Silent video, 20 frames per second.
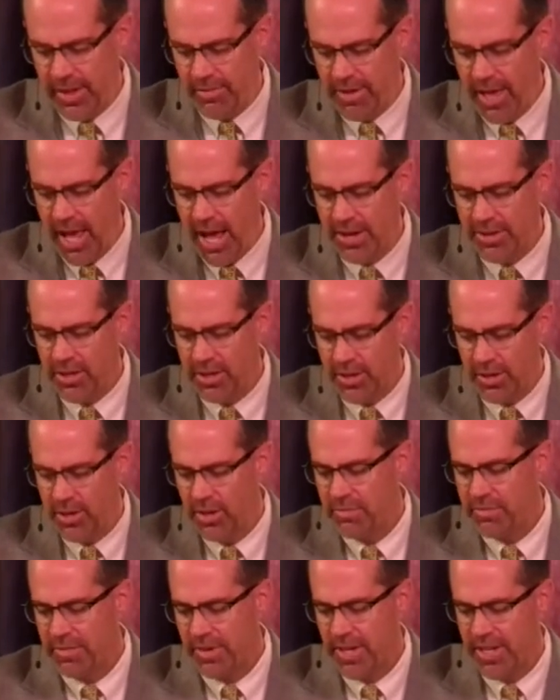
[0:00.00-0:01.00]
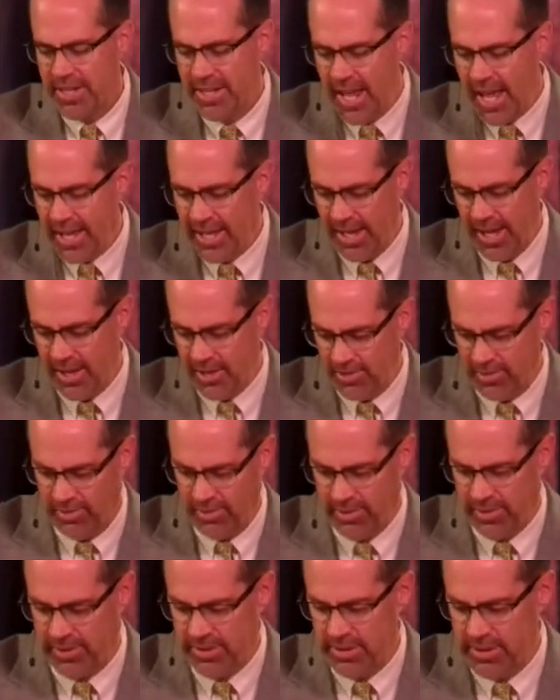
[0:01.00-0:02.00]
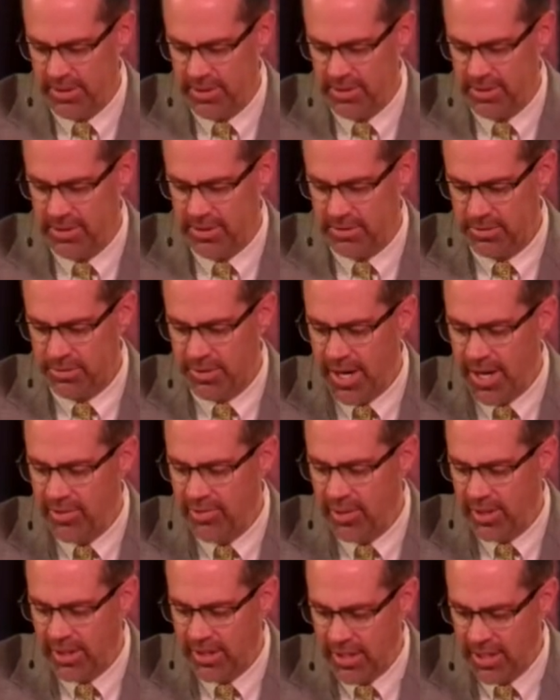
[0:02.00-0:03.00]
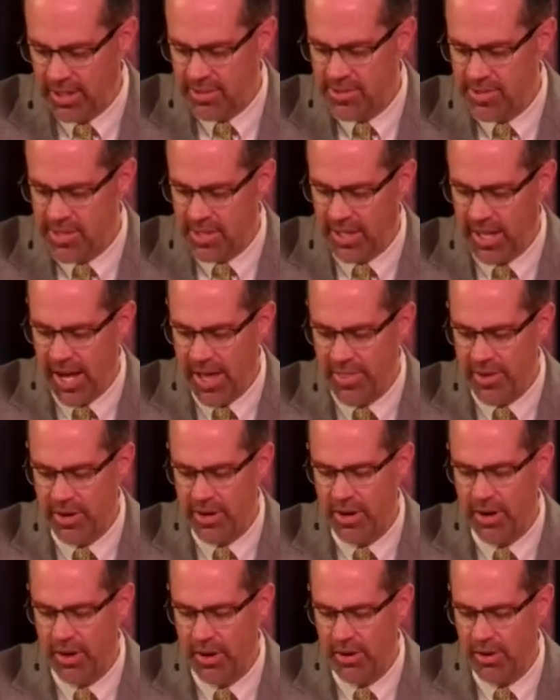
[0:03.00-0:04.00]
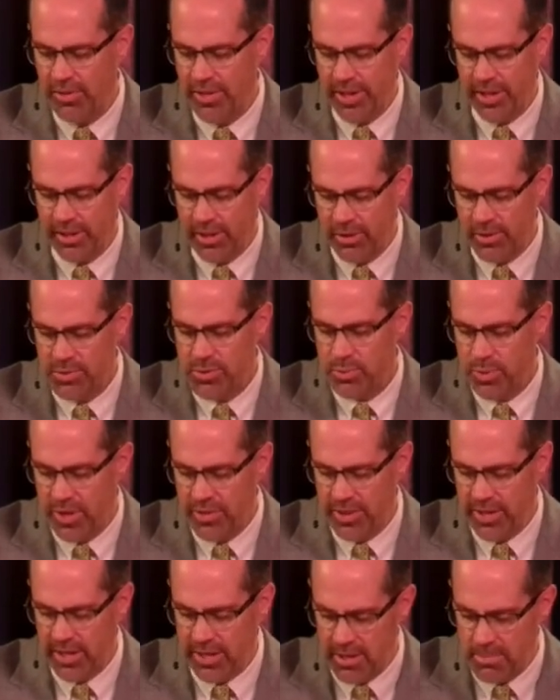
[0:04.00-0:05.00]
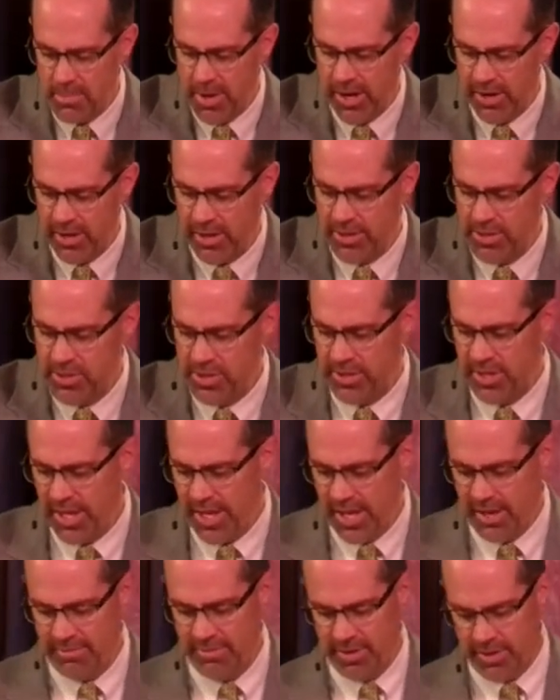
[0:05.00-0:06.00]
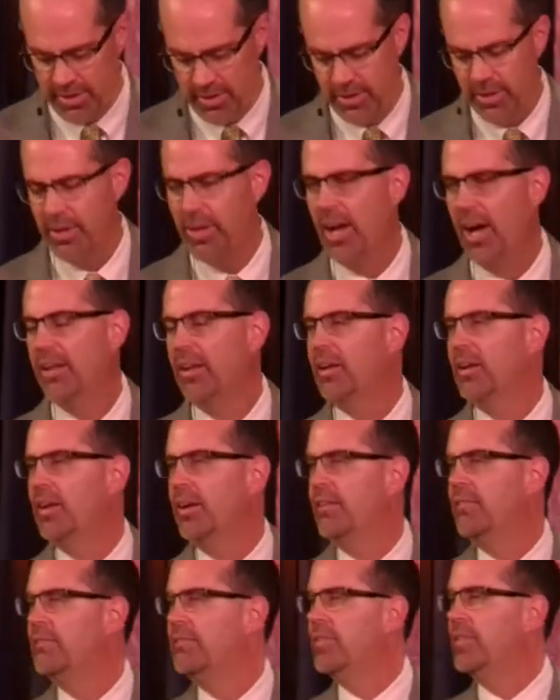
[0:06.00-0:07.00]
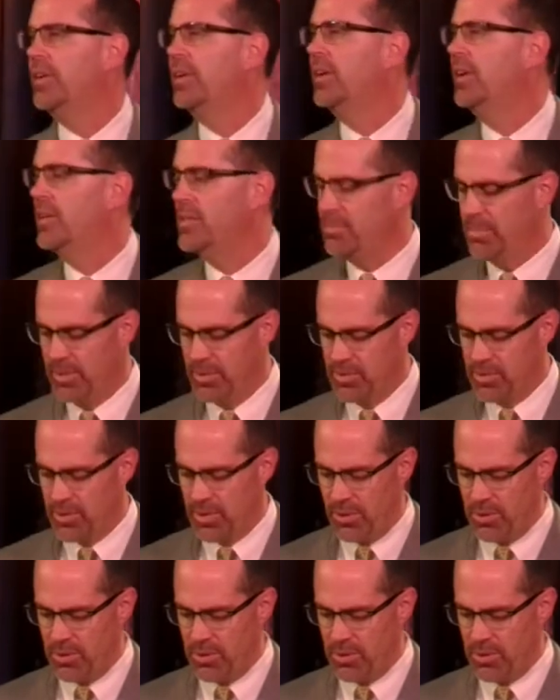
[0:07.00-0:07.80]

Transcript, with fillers: they've had to learn for decades raising kids together and all that goes with it in a marriage, and they have learned how to love their husbands.